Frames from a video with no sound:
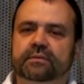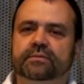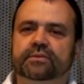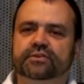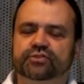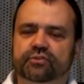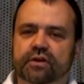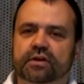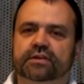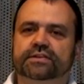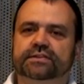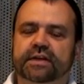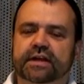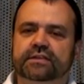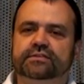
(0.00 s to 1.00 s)
and that I'm the
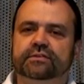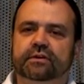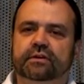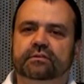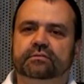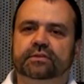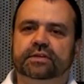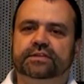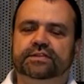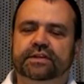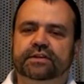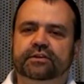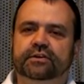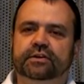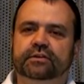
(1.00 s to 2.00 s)
strongest at, so I'll
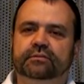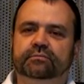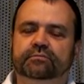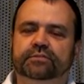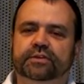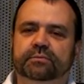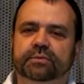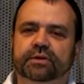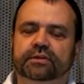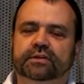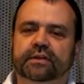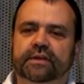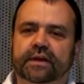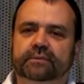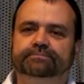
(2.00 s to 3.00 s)
continue to, to
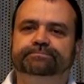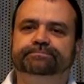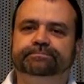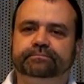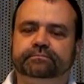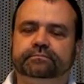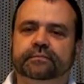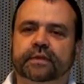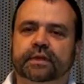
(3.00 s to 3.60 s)
build on that.